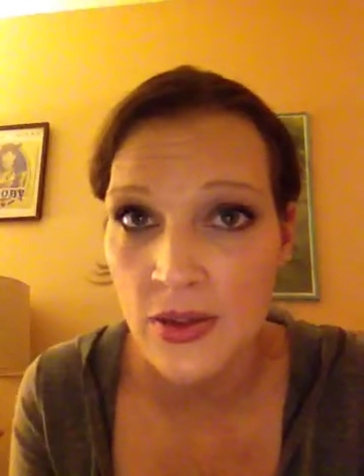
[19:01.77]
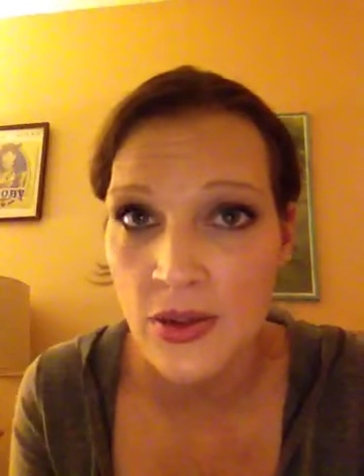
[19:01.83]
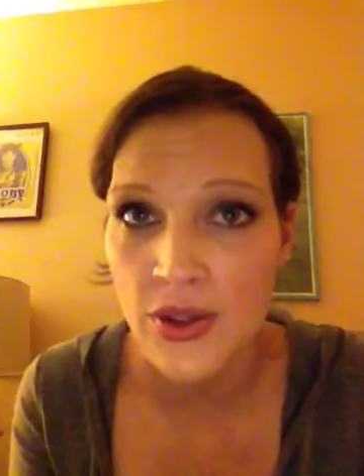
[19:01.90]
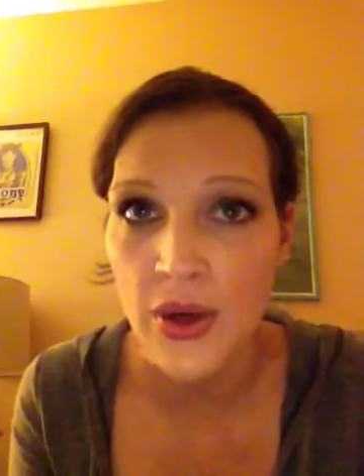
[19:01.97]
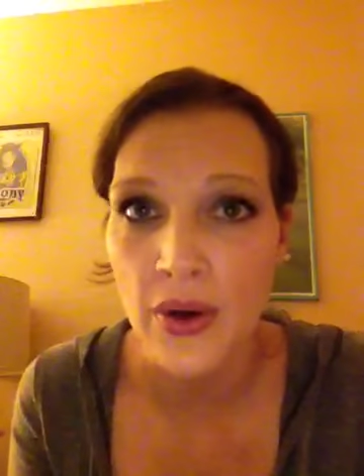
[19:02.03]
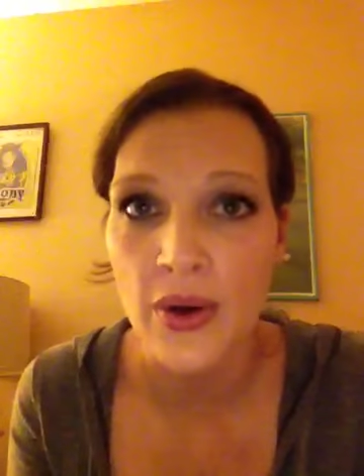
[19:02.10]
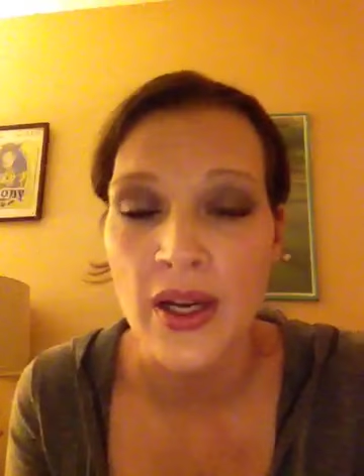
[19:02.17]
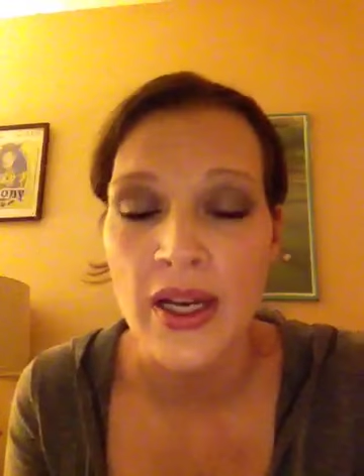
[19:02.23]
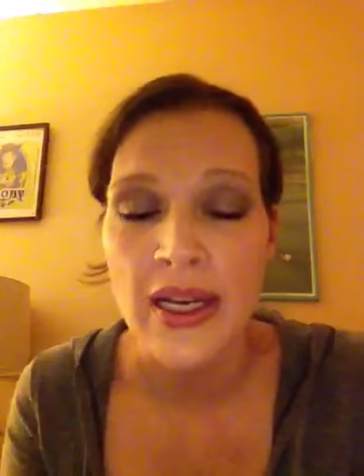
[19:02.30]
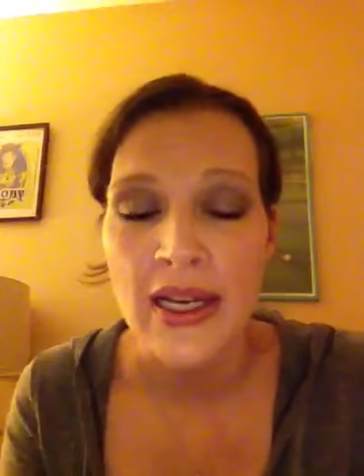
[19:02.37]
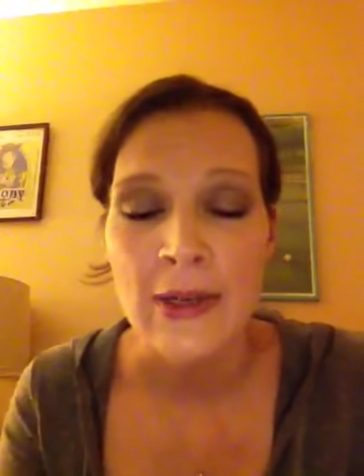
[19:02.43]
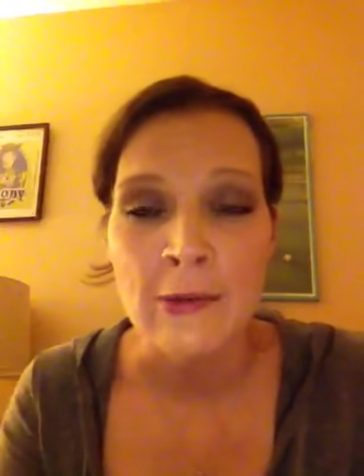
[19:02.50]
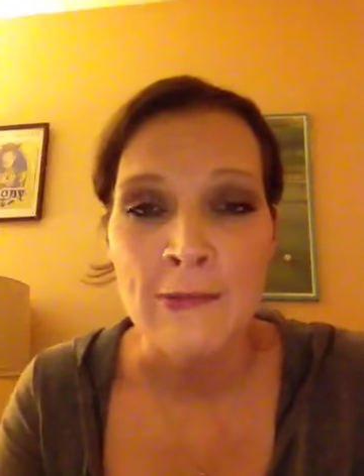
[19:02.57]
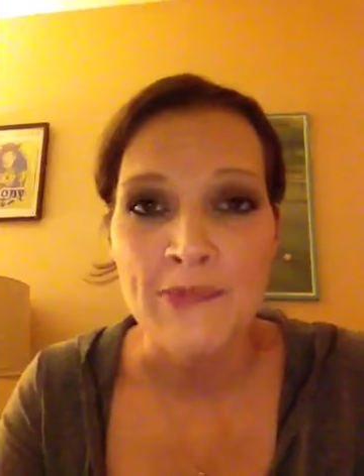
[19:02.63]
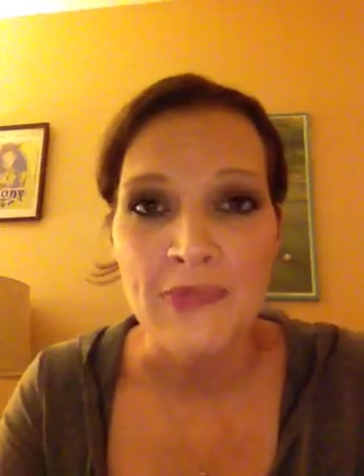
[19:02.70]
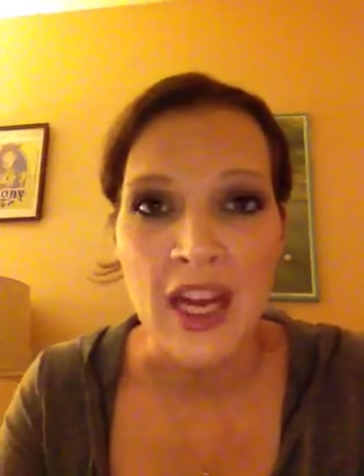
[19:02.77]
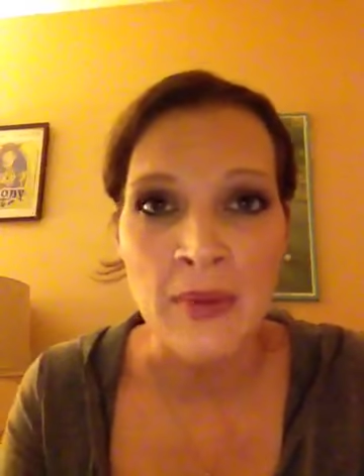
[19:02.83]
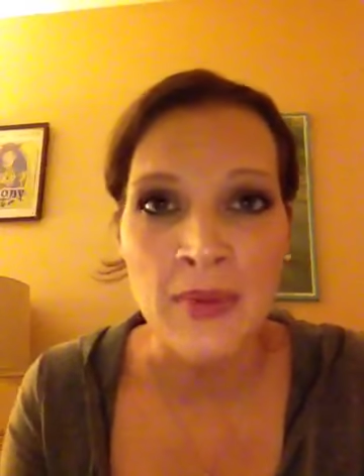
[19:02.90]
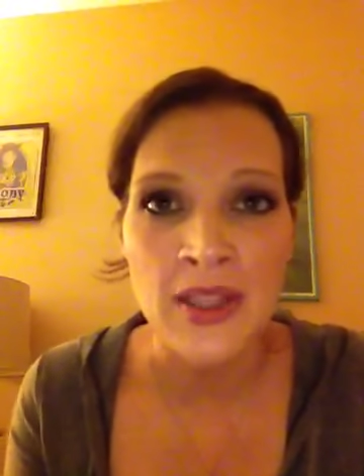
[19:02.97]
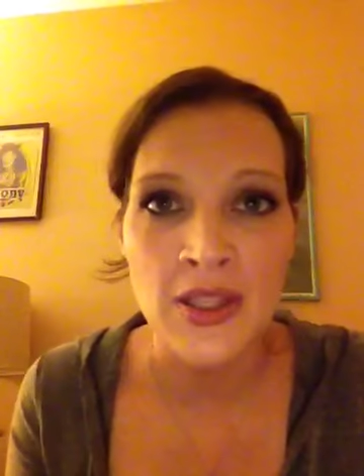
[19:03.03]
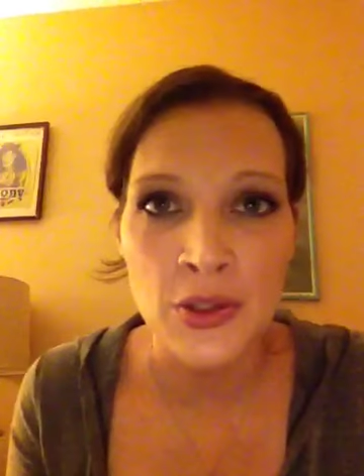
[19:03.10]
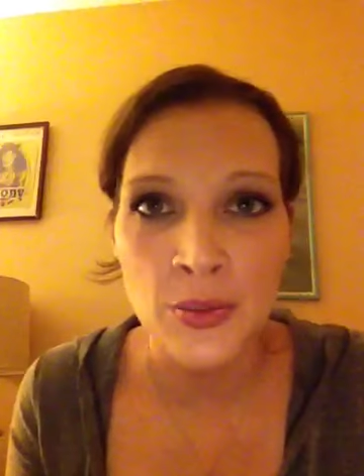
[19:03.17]
so
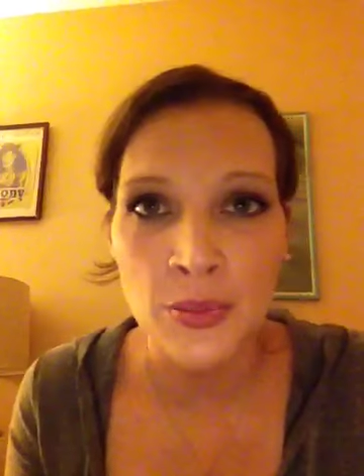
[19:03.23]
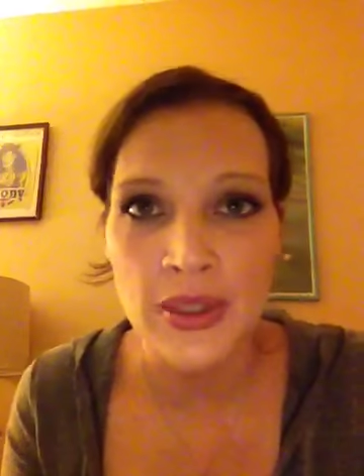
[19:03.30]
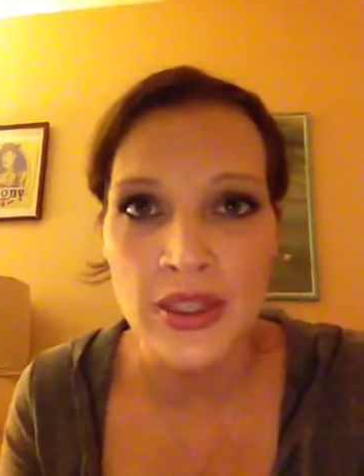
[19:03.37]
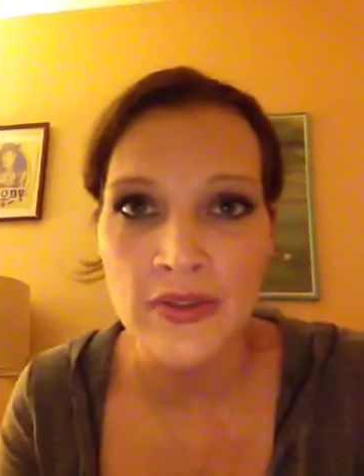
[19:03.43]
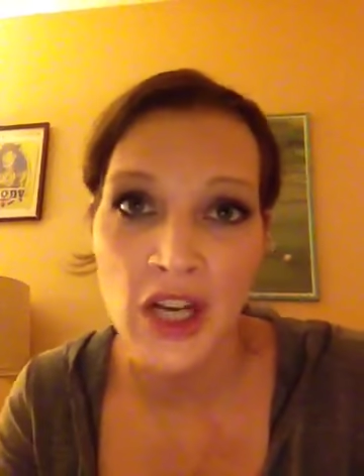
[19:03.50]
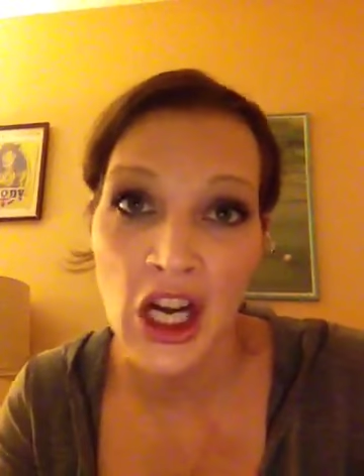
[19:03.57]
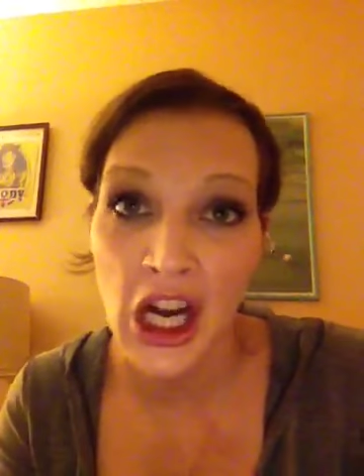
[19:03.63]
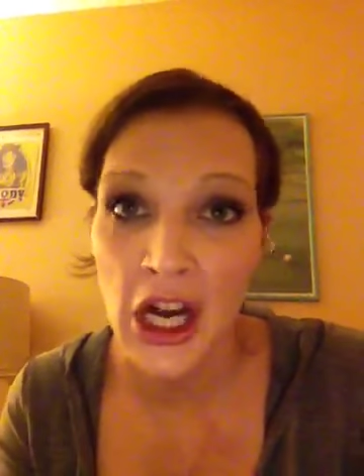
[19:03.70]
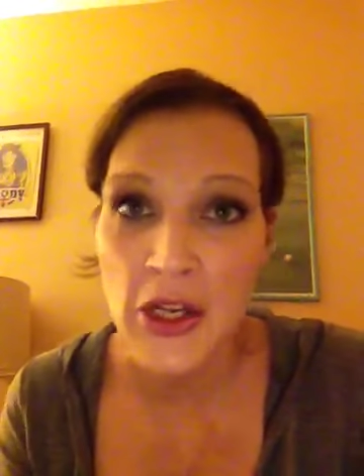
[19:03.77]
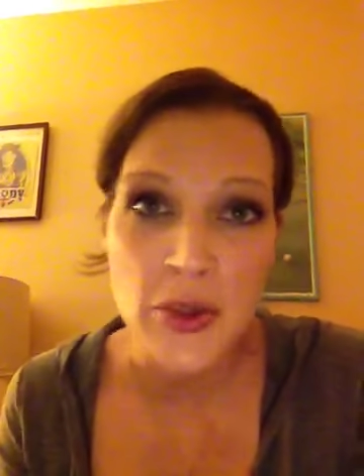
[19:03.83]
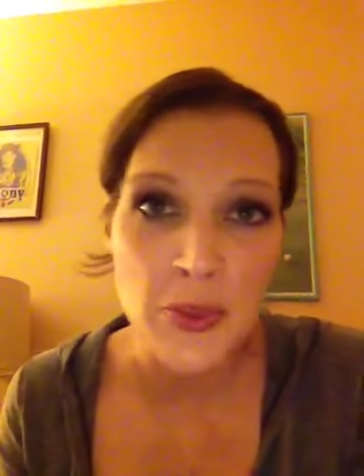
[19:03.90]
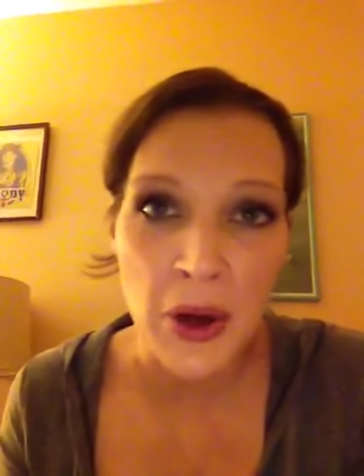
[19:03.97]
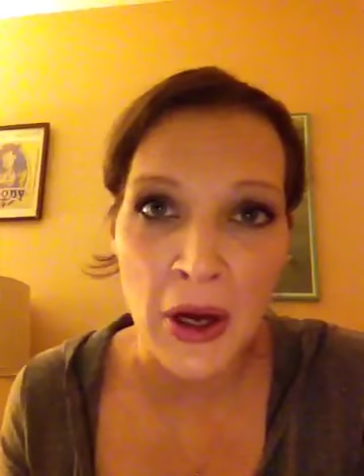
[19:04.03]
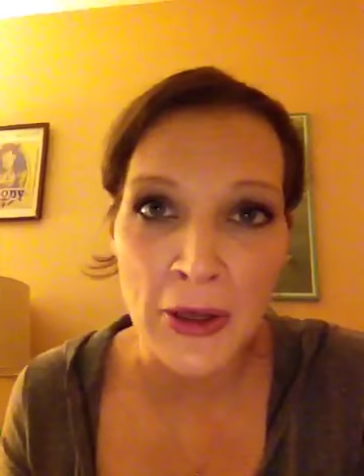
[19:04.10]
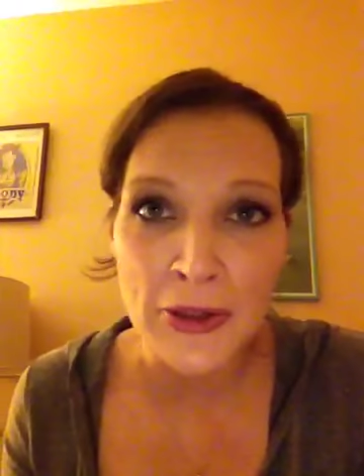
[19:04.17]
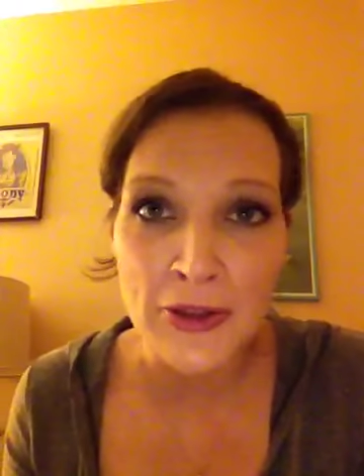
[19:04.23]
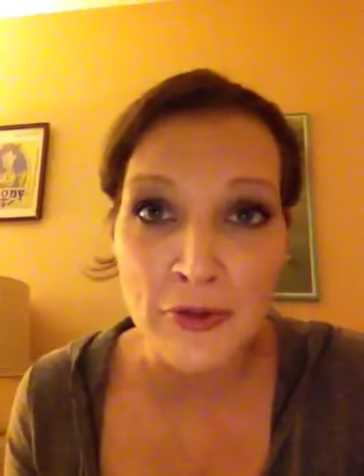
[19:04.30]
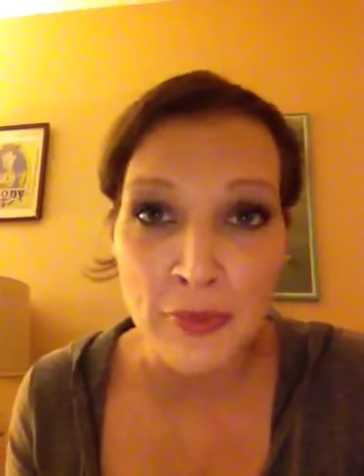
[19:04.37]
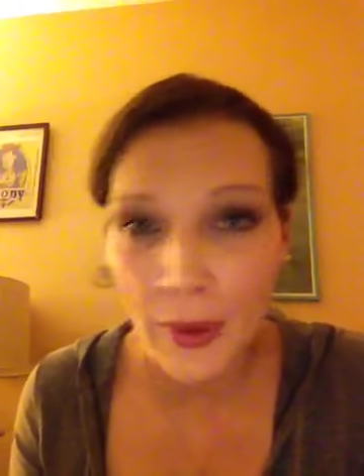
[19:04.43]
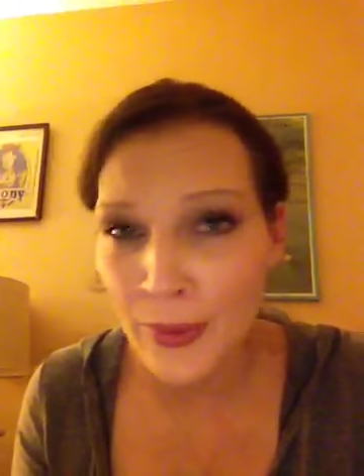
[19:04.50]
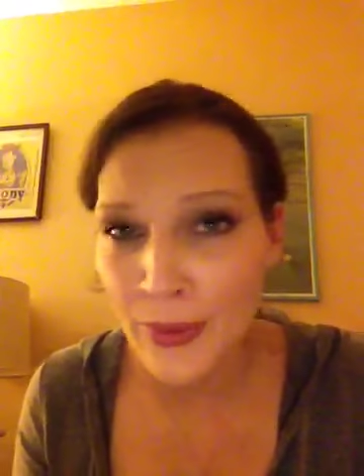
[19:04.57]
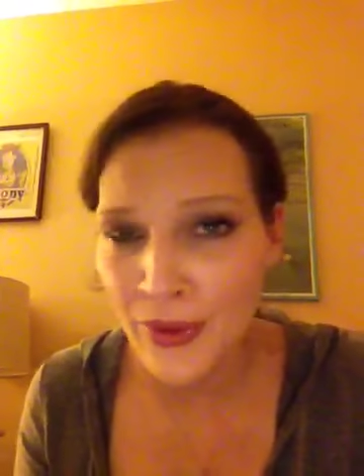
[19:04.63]
I'm a little bit of a hodgepodge of
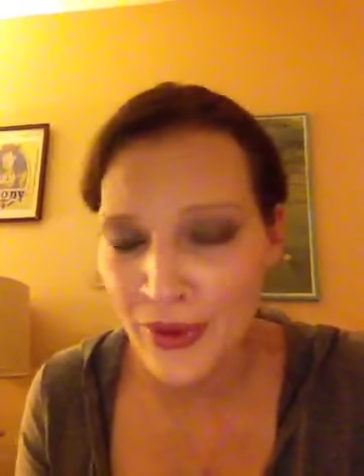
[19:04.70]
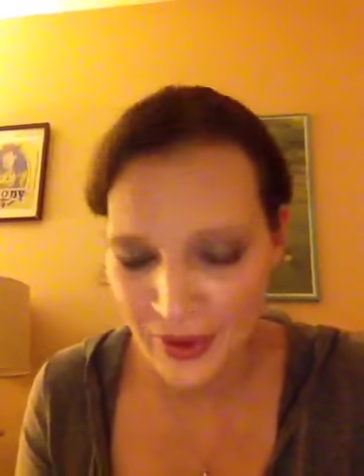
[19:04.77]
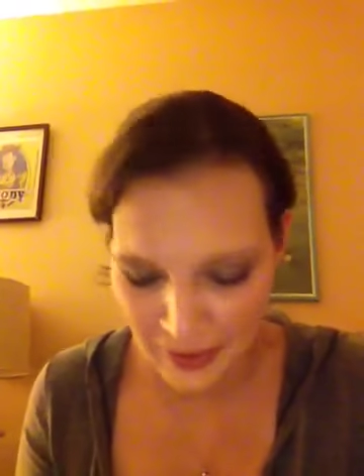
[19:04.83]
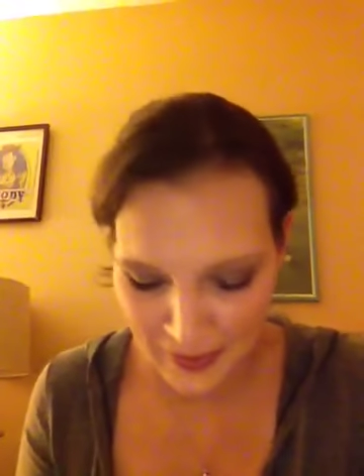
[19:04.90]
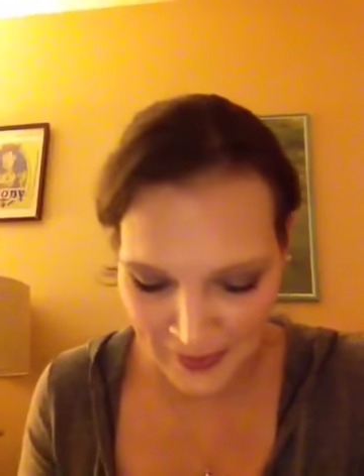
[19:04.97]
both.